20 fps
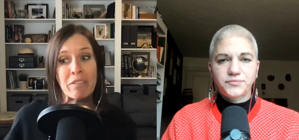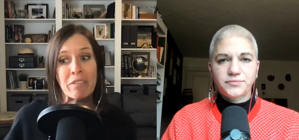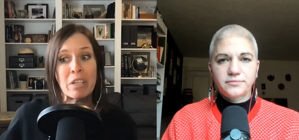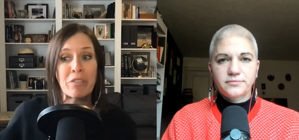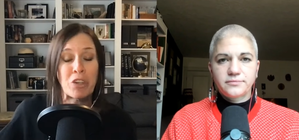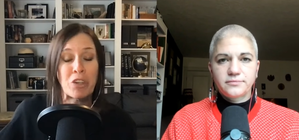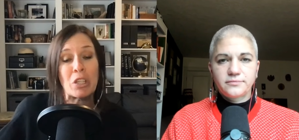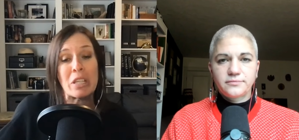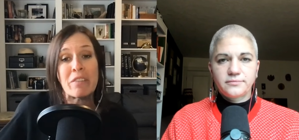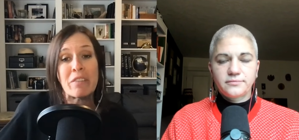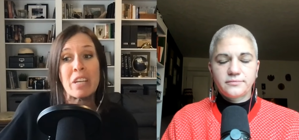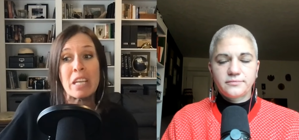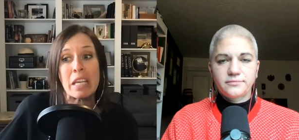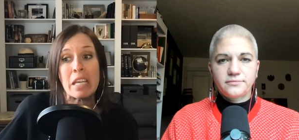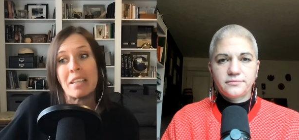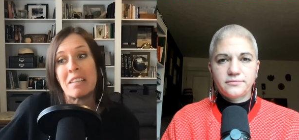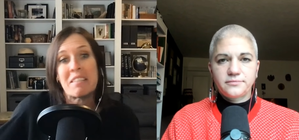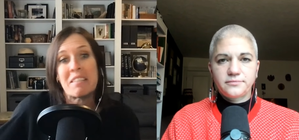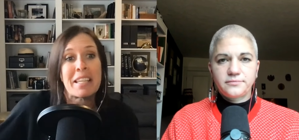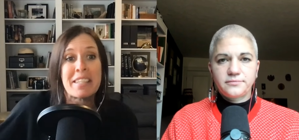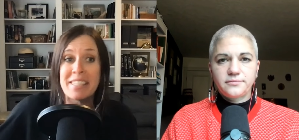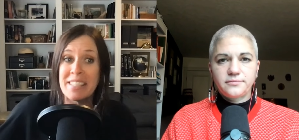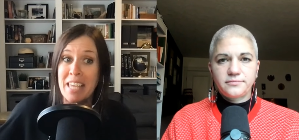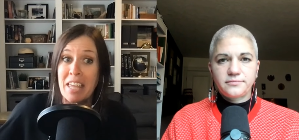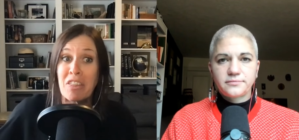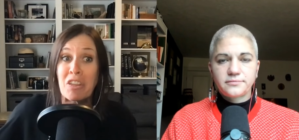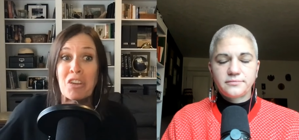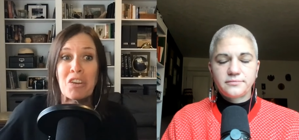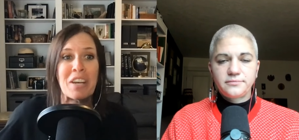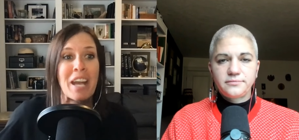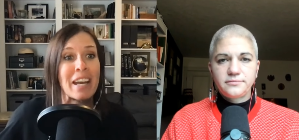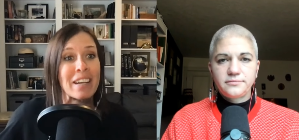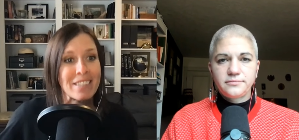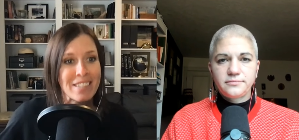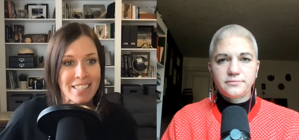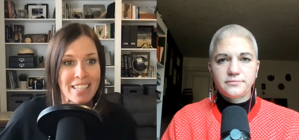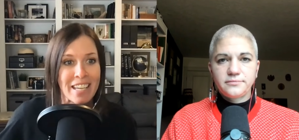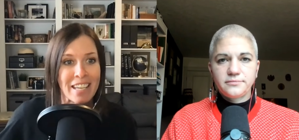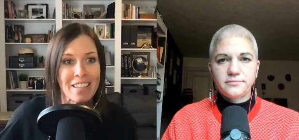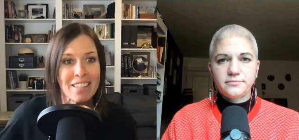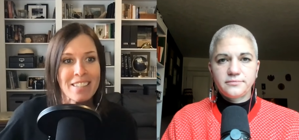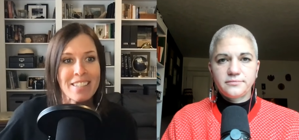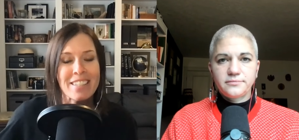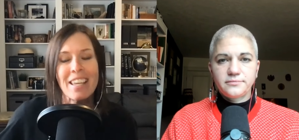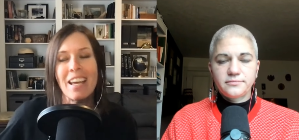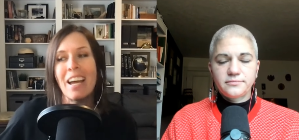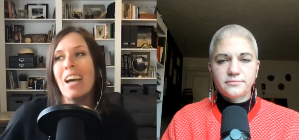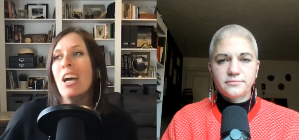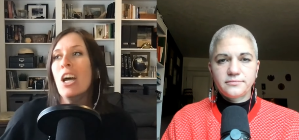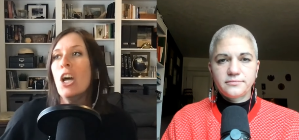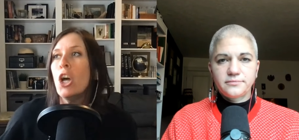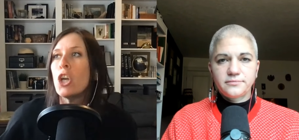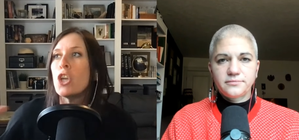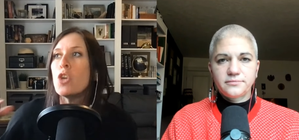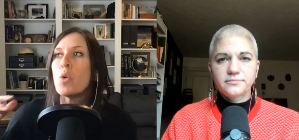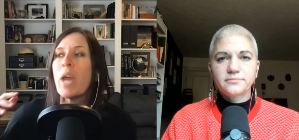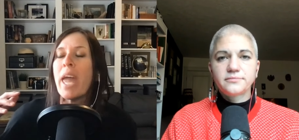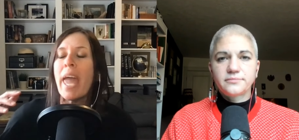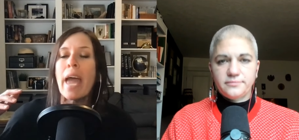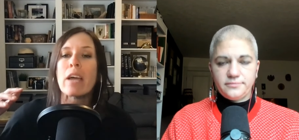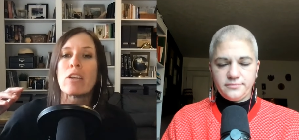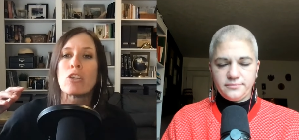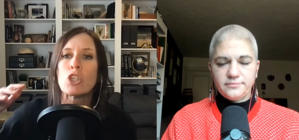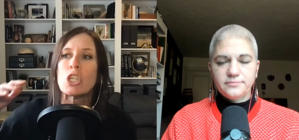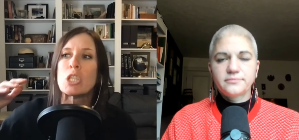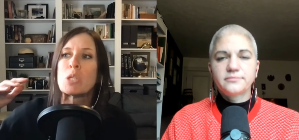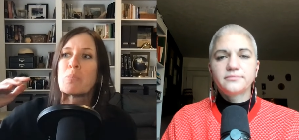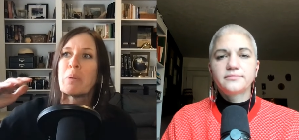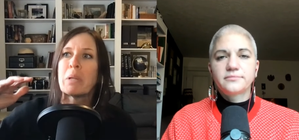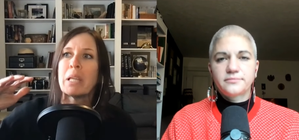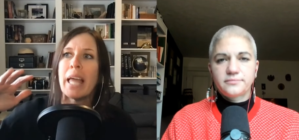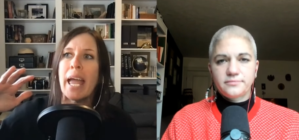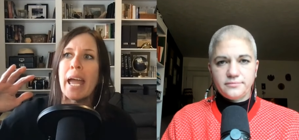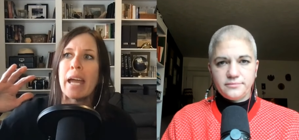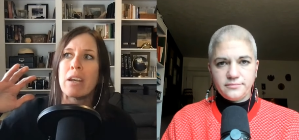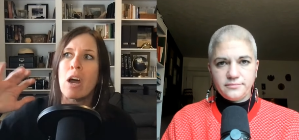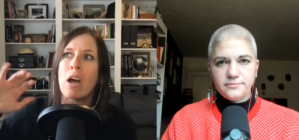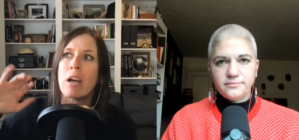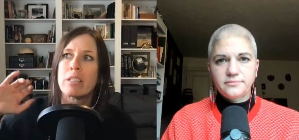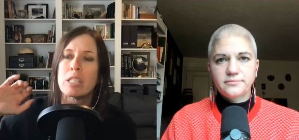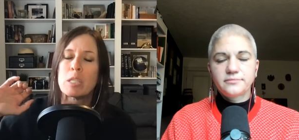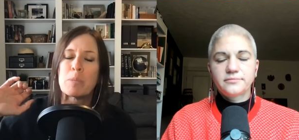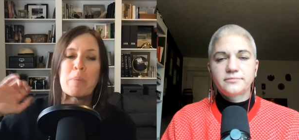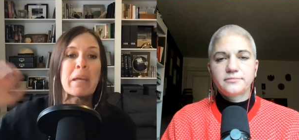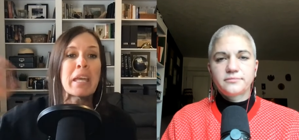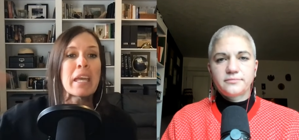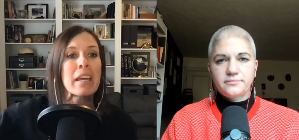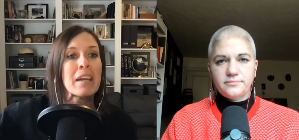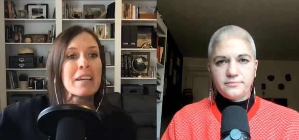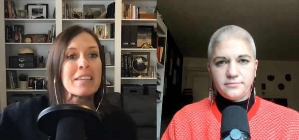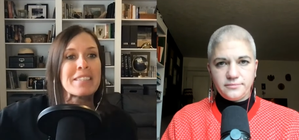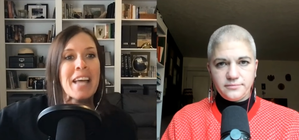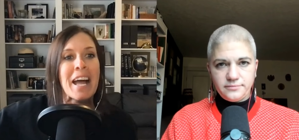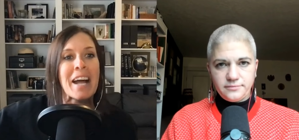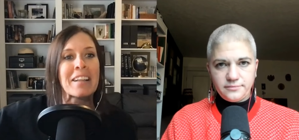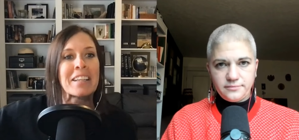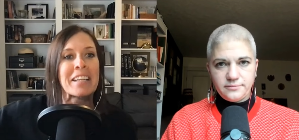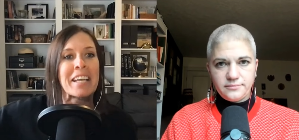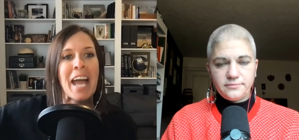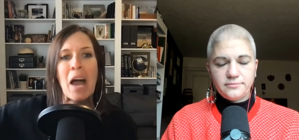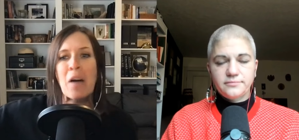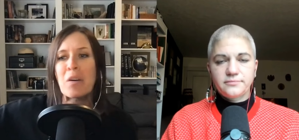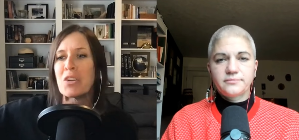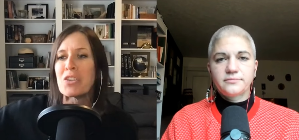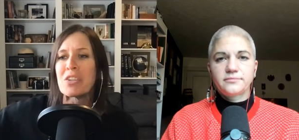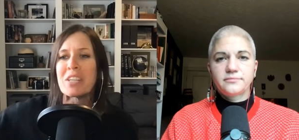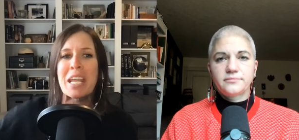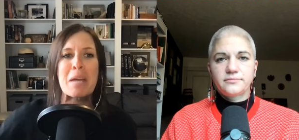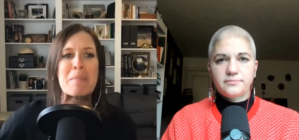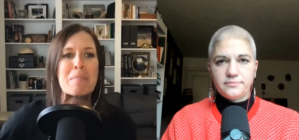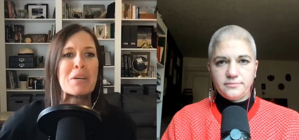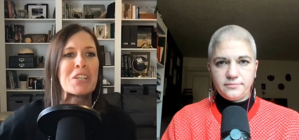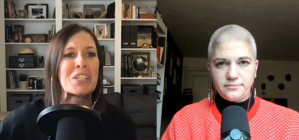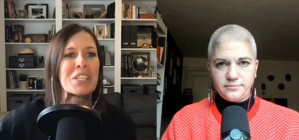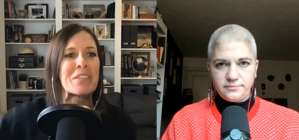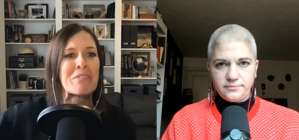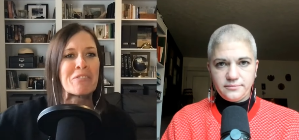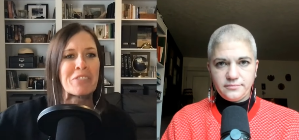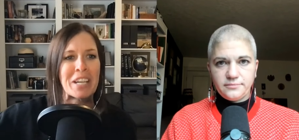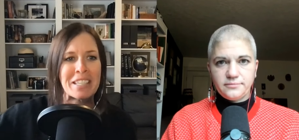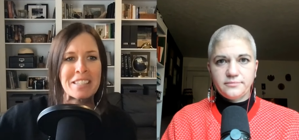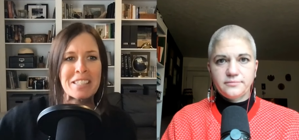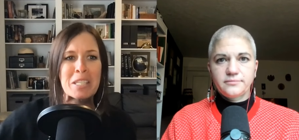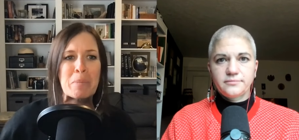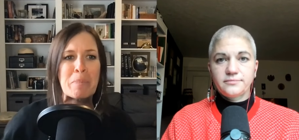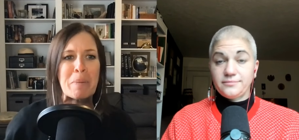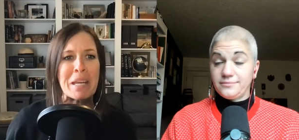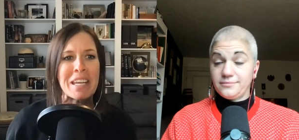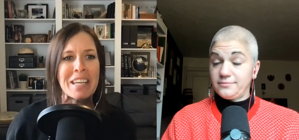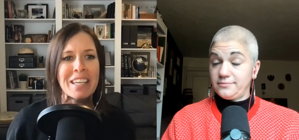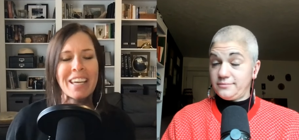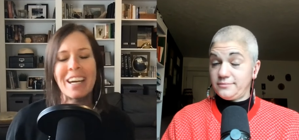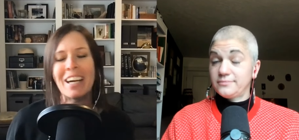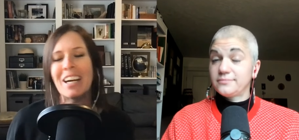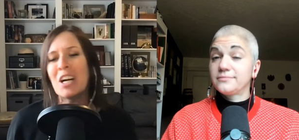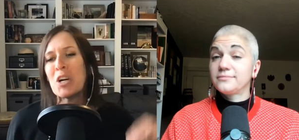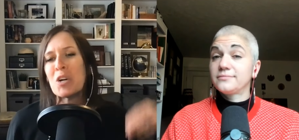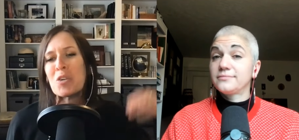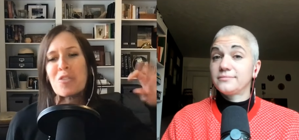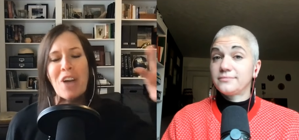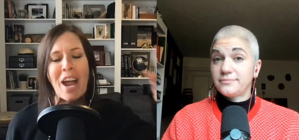Speaker 1: even if you're living in let's say the United States, you can't just plan on speaking exactly how your neighbors and friends speak, mm-hmm.